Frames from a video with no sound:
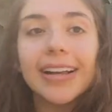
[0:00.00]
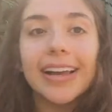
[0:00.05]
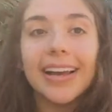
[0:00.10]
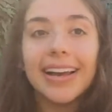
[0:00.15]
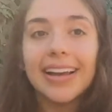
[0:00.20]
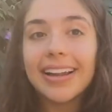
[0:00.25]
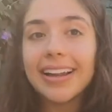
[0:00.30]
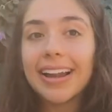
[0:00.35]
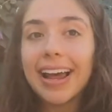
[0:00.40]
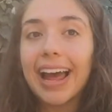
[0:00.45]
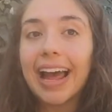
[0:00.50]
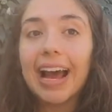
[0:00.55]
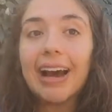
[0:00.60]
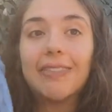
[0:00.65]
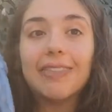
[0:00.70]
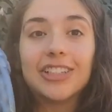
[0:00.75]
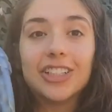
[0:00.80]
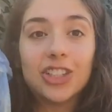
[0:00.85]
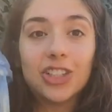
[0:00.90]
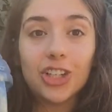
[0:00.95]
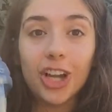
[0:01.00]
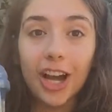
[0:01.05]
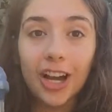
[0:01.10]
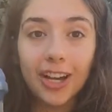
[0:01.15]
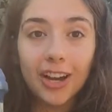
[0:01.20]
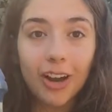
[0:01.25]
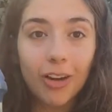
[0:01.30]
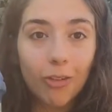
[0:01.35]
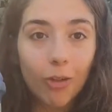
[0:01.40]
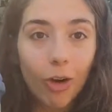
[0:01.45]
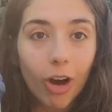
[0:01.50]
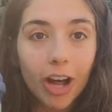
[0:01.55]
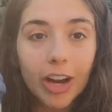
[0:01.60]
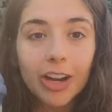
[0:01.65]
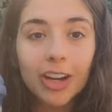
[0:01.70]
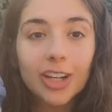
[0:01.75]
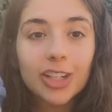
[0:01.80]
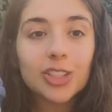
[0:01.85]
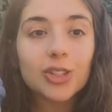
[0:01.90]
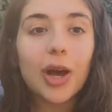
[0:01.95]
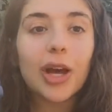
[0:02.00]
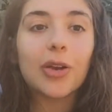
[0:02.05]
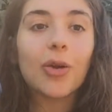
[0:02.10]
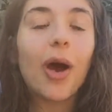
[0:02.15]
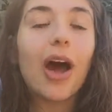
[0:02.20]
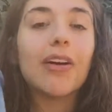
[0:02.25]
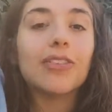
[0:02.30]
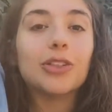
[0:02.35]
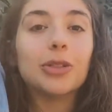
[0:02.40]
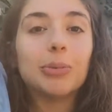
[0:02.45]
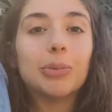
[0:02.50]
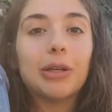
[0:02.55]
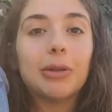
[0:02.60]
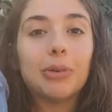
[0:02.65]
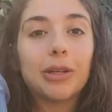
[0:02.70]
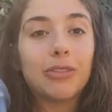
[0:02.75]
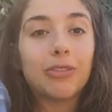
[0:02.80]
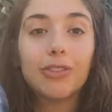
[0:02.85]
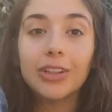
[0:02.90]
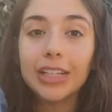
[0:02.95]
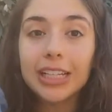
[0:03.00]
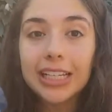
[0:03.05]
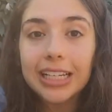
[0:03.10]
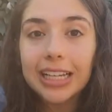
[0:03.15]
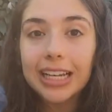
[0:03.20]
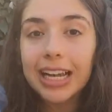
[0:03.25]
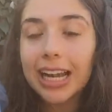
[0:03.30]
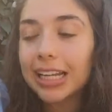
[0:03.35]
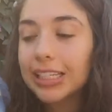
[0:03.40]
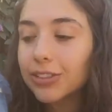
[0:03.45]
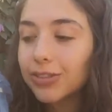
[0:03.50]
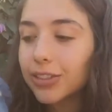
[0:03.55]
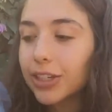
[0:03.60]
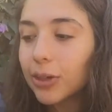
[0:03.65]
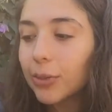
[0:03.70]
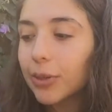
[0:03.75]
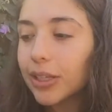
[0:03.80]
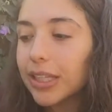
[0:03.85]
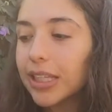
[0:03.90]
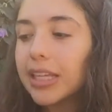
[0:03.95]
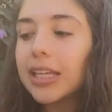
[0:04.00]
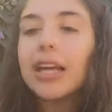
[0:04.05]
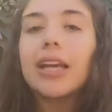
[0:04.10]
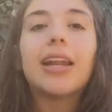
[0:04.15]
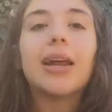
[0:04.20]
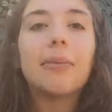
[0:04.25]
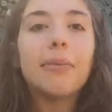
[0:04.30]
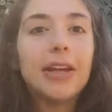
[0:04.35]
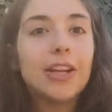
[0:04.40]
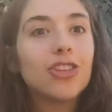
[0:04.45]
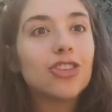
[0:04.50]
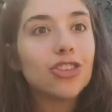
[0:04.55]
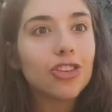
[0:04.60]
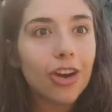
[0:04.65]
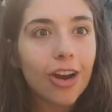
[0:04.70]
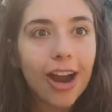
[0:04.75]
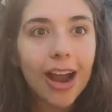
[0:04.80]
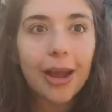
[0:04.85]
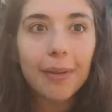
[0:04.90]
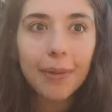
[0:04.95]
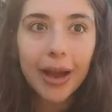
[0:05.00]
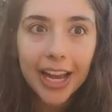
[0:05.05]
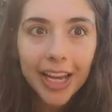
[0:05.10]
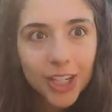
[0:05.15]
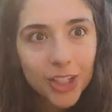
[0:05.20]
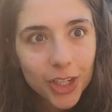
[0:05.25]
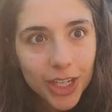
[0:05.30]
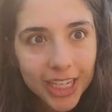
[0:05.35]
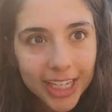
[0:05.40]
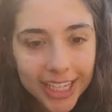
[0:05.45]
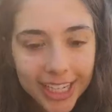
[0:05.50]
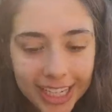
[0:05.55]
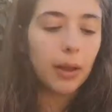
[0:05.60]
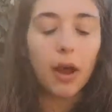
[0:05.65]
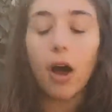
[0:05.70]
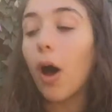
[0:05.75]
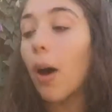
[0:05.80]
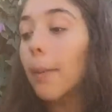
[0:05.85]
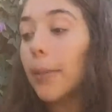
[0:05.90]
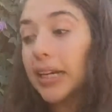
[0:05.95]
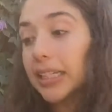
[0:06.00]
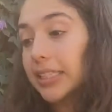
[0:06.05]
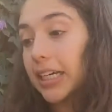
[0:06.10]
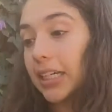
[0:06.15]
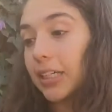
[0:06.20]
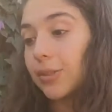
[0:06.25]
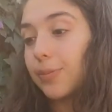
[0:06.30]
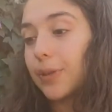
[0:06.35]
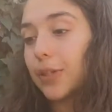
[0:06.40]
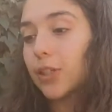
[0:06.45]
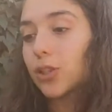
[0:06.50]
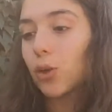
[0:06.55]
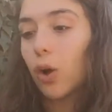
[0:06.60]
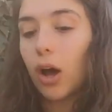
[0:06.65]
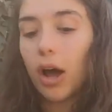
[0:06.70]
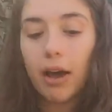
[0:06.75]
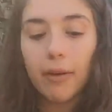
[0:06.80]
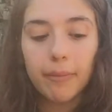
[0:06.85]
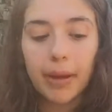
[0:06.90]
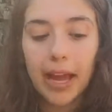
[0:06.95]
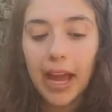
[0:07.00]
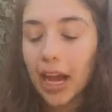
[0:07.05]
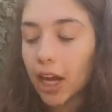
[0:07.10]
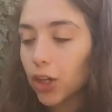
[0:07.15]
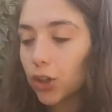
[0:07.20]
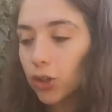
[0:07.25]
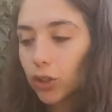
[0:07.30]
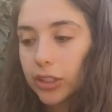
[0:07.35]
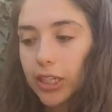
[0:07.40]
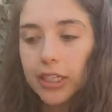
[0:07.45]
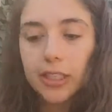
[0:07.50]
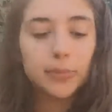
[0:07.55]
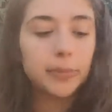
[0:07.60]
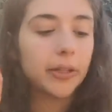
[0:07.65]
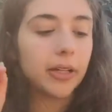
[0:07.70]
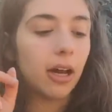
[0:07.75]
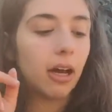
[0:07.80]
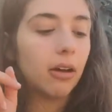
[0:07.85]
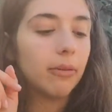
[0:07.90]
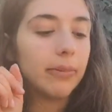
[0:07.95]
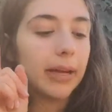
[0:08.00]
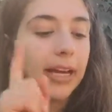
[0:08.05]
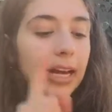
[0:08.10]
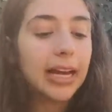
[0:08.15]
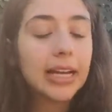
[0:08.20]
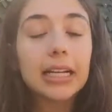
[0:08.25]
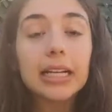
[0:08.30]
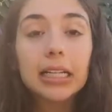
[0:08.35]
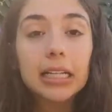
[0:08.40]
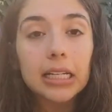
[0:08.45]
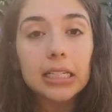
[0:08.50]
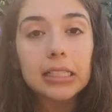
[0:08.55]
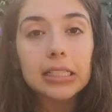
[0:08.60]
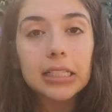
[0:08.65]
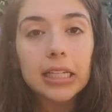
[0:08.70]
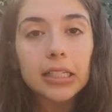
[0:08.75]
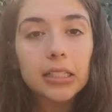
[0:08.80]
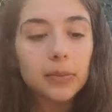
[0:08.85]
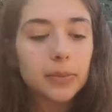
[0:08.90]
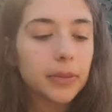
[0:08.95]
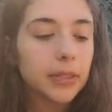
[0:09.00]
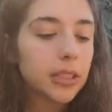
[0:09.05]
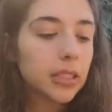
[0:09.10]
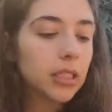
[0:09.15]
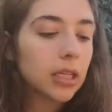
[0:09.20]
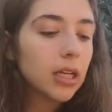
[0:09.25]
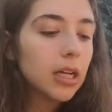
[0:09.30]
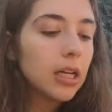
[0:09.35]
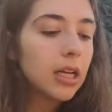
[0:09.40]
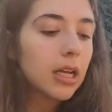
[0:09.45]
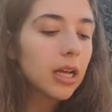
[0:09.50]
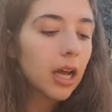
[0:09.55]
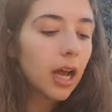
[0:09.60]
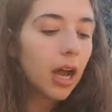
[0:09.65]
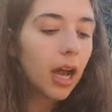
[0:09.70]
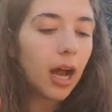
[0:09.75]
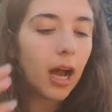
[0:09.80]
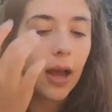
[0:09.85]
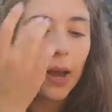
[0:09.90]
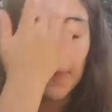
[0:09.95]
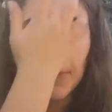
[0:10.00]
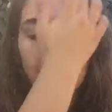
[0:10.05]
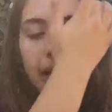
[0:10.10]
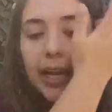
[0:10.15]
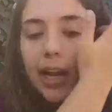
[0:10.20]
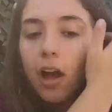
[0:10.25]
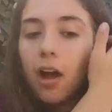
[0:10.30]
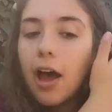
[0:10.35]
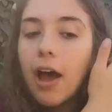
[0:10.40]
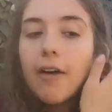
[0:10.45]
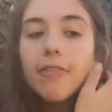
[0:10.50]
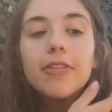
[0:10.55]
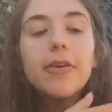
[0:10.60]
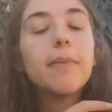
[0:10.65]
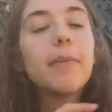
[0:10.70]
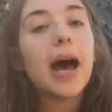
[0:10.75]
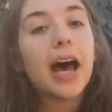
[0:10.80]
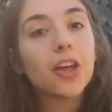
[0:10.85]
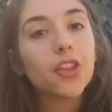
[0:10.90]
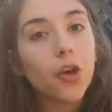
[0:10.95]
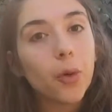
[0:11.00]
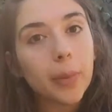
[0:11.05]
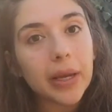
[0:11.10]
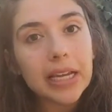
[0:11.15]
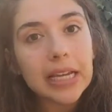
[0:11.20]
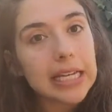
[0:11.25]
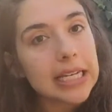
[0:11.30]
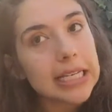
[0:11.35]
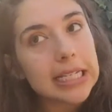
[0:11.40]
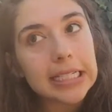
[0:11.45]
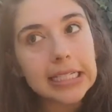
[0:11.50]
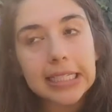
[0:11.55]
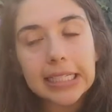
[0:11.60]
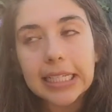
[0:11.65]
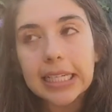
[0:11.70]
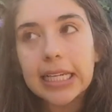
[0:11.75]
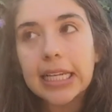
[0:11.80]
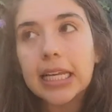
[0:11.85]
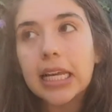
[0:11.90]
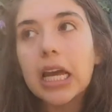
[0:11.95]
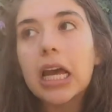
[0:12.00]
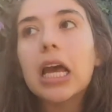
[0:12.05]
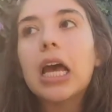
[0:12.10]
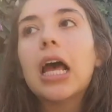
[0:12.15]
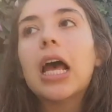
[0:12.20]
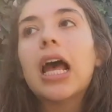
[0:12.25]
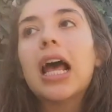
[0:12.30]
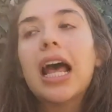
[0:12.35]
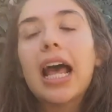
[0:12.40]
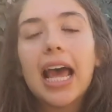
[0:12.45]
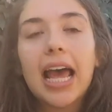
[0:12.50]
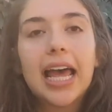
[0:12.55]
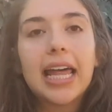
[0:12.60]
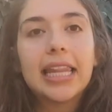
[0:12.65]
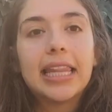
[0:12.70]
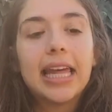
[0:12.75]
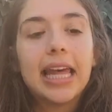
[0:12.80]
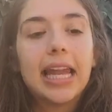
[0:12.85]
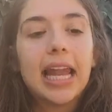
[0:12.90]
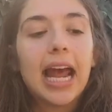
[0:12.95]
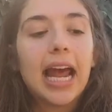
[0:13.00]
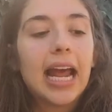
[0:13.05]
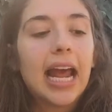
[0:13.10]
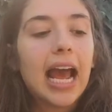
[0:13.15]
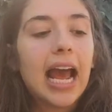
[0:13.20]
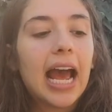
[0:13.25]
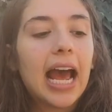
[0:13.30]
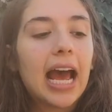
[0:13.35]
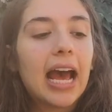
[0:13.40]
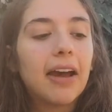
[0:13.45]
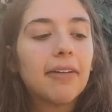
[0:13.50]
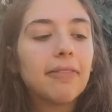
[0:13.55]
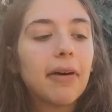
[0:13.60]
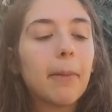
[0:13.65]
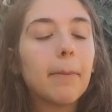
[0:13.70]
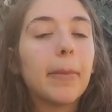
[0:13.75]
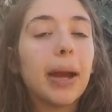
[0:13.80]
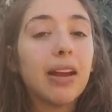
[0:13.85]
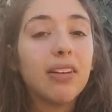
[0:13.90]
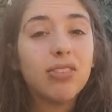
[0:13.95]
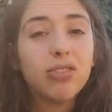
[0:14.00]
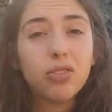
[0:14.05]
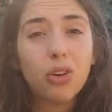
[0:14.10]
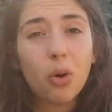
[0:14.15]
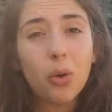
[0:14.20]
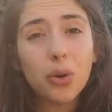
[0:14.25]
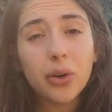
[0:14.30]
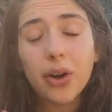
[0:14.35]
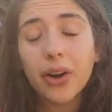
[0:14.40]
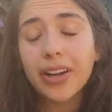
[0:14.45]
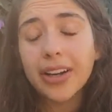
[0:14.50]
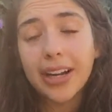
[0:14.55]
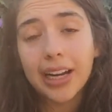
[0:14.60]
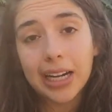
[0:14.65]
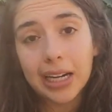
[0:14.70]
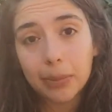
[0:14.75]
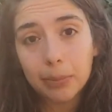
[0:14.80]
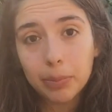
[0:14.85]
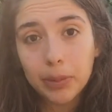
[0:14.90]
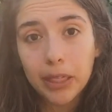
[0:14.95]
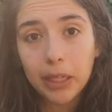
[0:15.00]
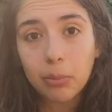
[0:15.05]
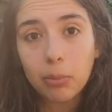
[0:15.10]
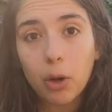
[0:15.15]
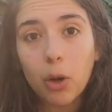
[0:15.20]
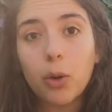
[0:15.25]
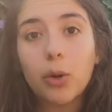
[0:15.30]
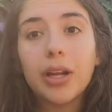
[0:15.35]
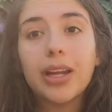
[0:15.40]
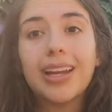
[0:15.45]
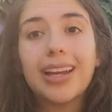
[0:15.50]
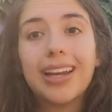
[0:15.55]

Again, I have a jug of water so I don't have to be refilling it as frequently, and I make sure I'm hydrated. All my textbooks, so I'll have my actual textbook, I'll have my NCLEX textbook, and I'll have the Patho Made Easy, and then I have my phone on airplane mode